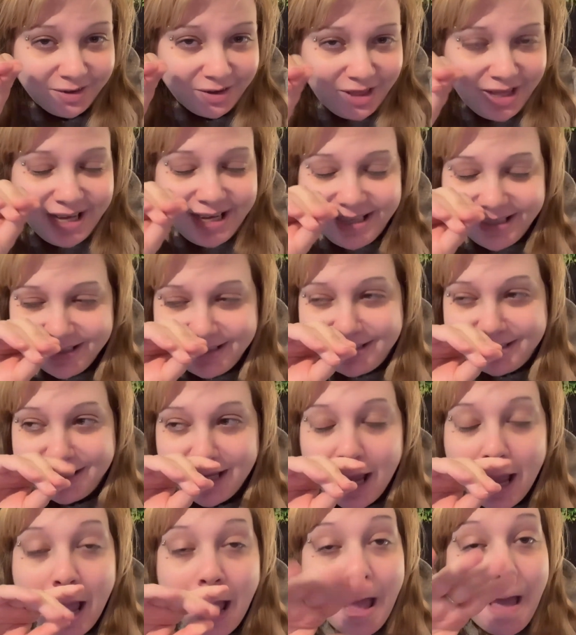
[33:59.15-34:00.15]
this.
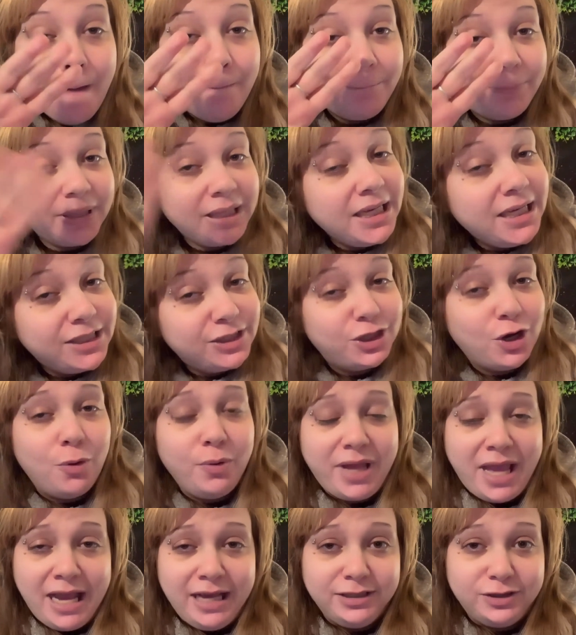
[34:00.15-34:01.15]
Please
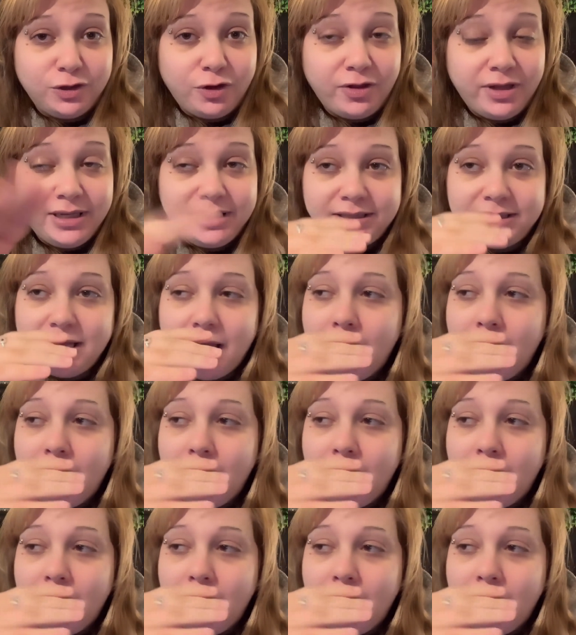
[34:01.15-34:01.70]
don't cancel this,